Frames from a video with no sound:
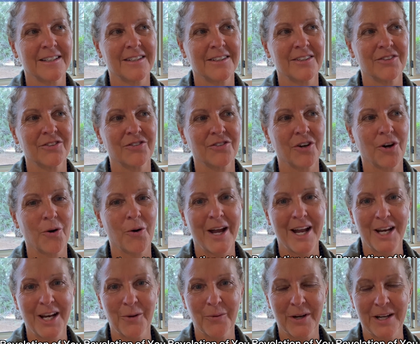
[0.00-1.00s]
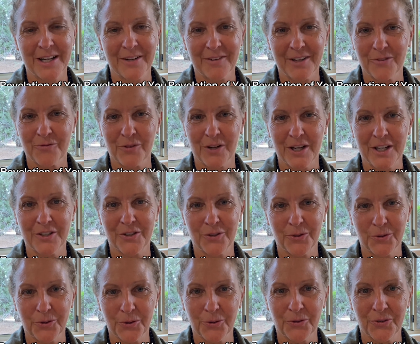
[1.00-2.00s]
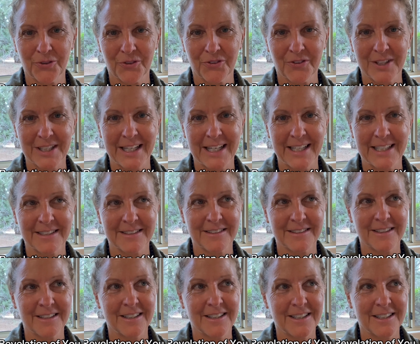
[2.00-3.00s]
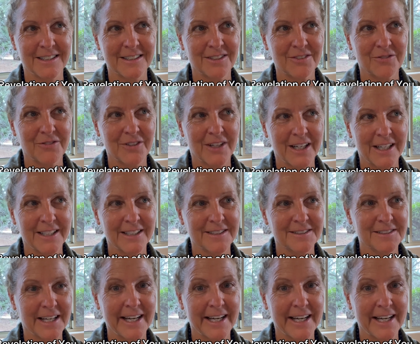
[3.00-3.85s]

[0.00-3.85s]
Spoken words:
so anyway, and I've got a friend who uses that device.